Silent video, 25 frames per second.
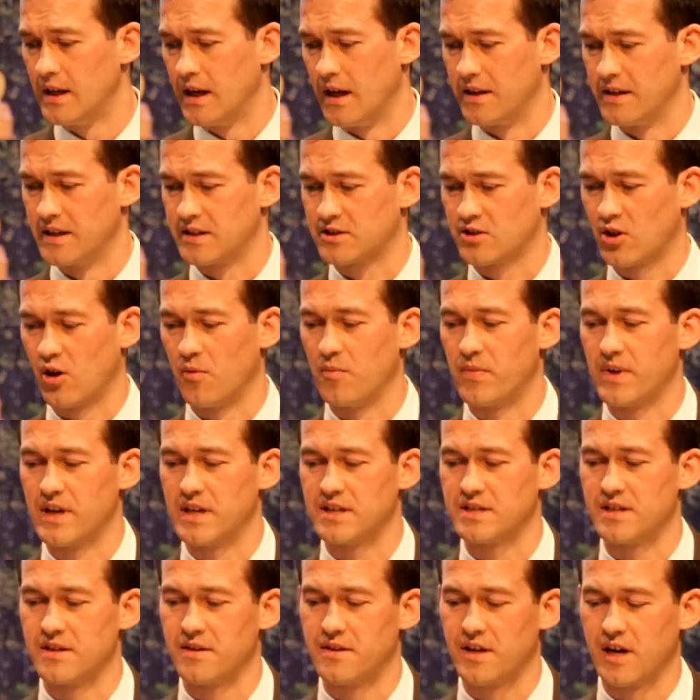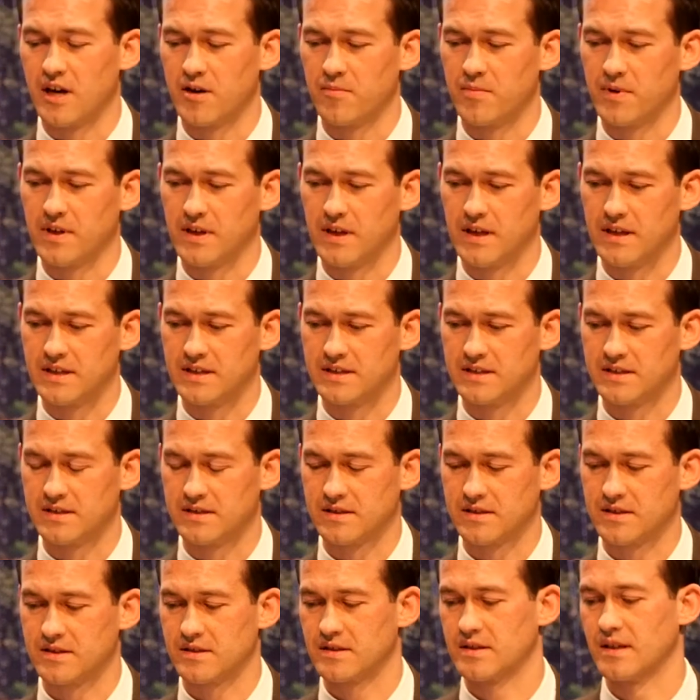and this combination therapy
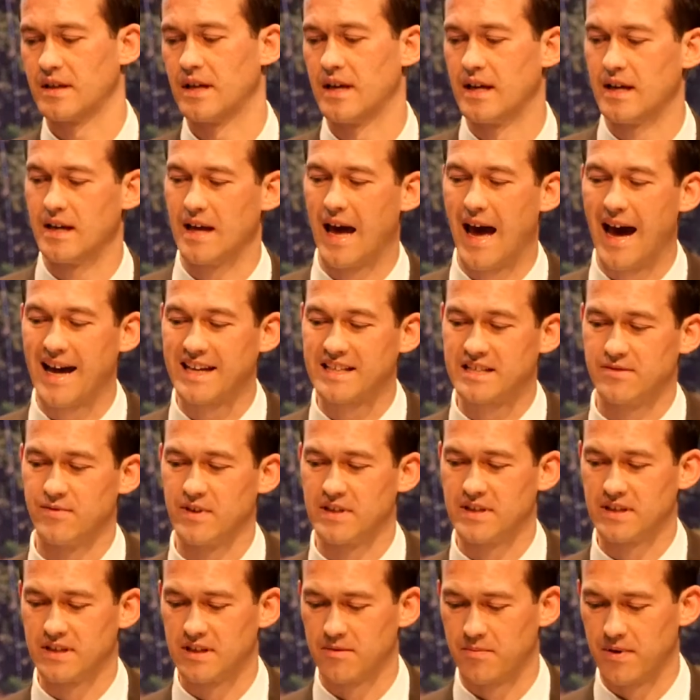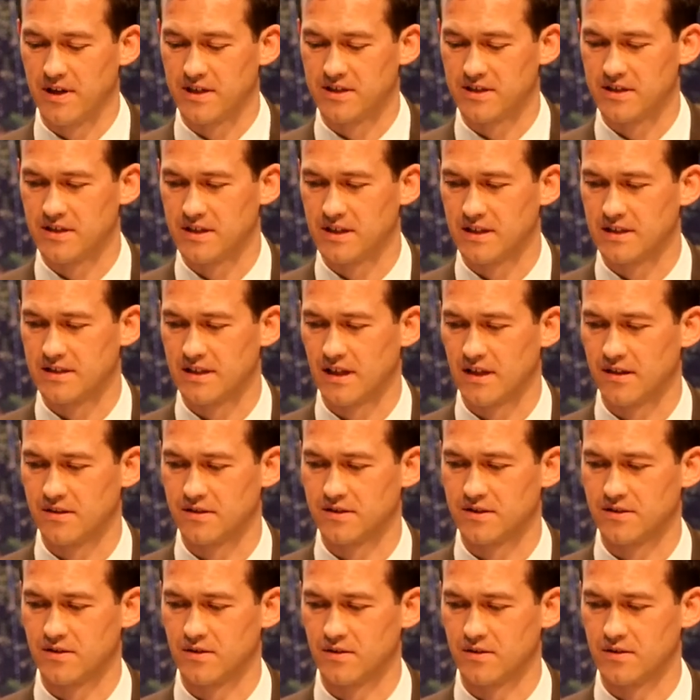is activating the patient T
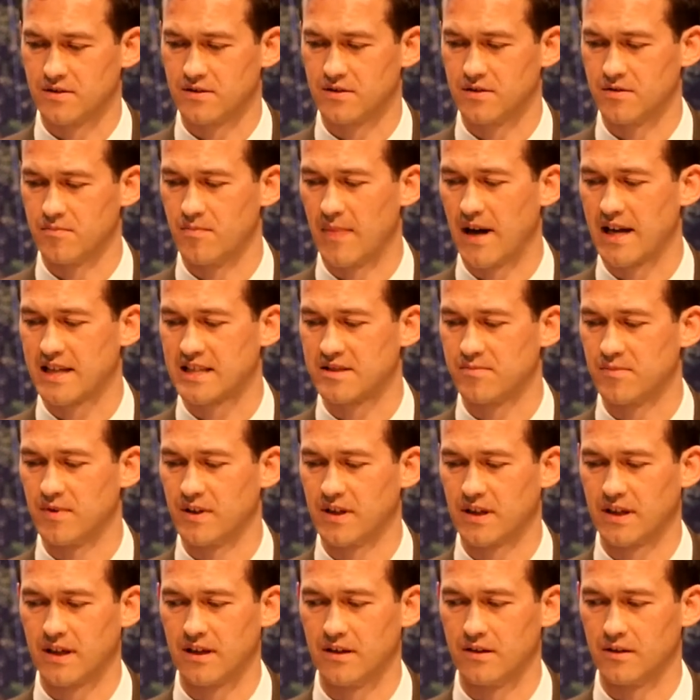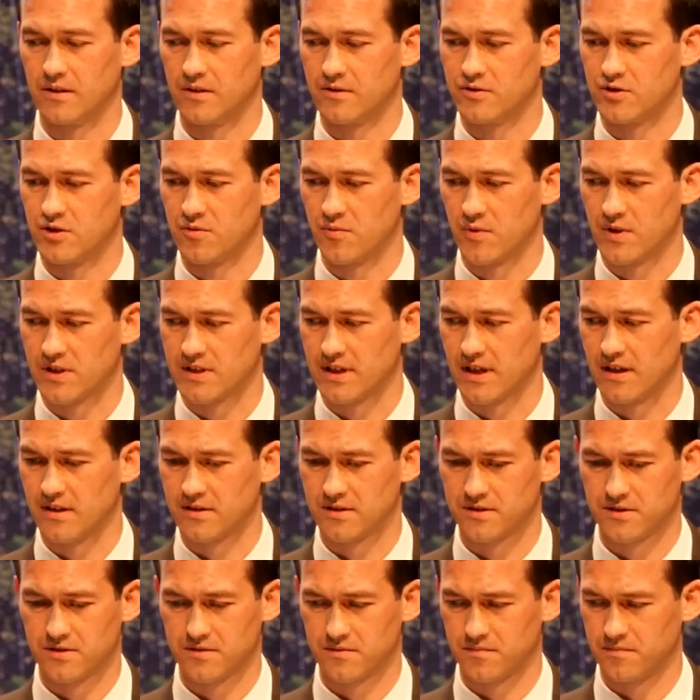cells to maximally kill tumor
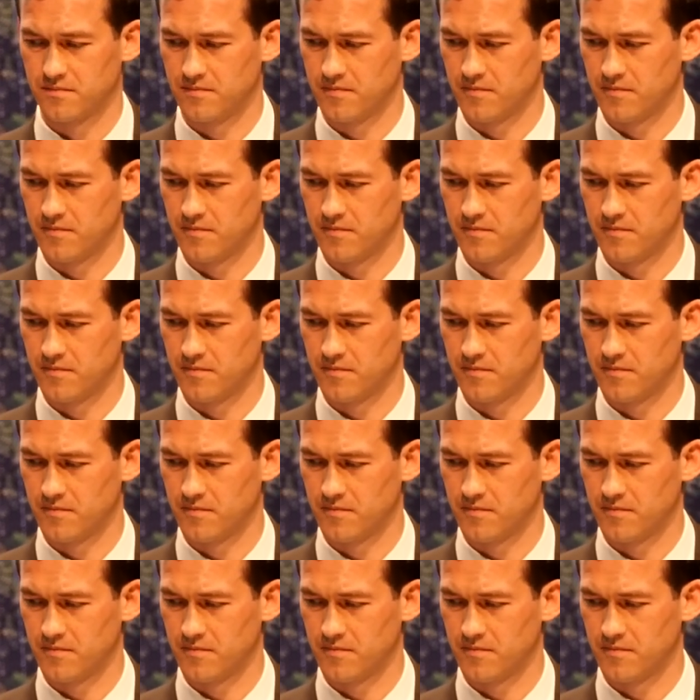cells.